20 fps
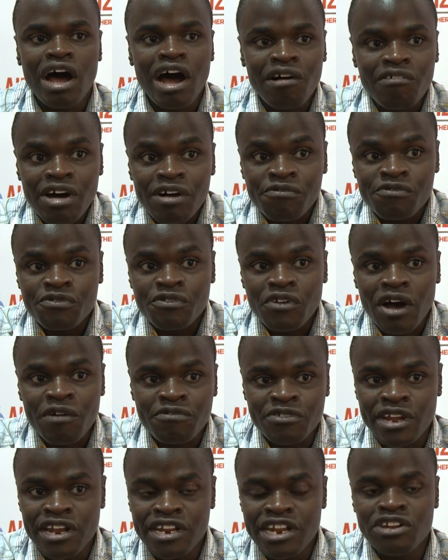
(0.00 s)

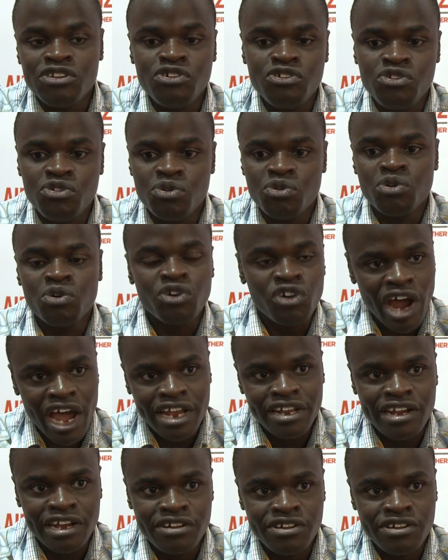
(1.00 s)
I've tended to write